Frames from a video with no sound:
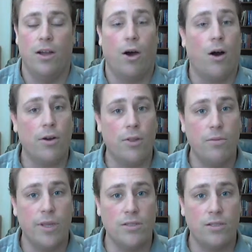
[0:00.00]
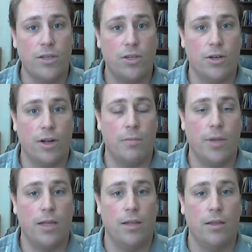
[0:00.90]
arguments that you're going to
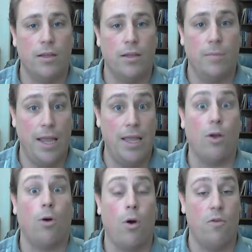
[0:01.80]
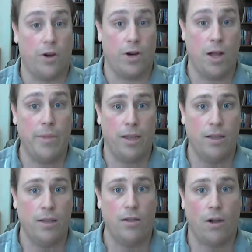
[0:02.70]
be making or
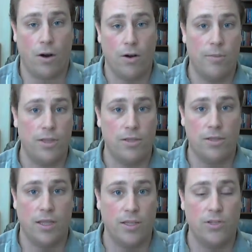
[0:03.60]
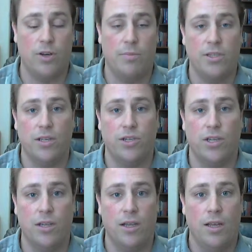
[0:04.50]
overcoming arguments against your
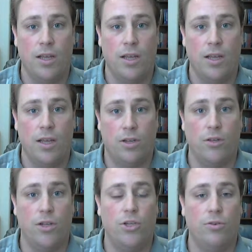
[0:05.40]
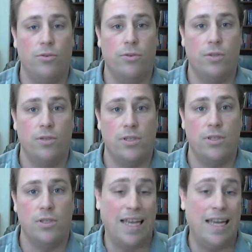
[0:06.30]
position, it's good that you
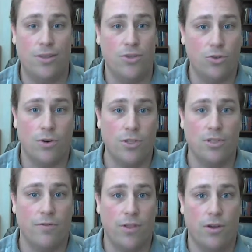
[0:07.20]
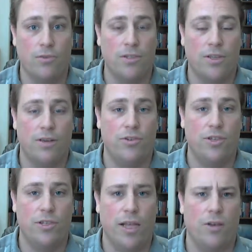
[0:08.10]
cite the sources of those instead of
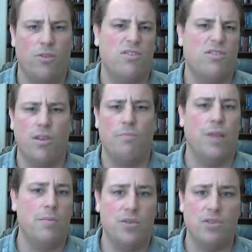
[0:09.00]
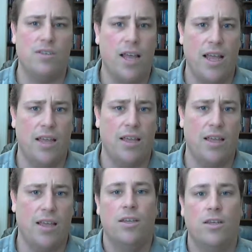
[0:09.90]
just saying some people say.
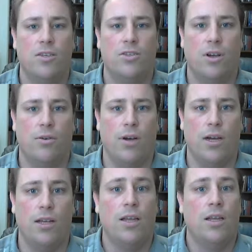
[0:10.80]
So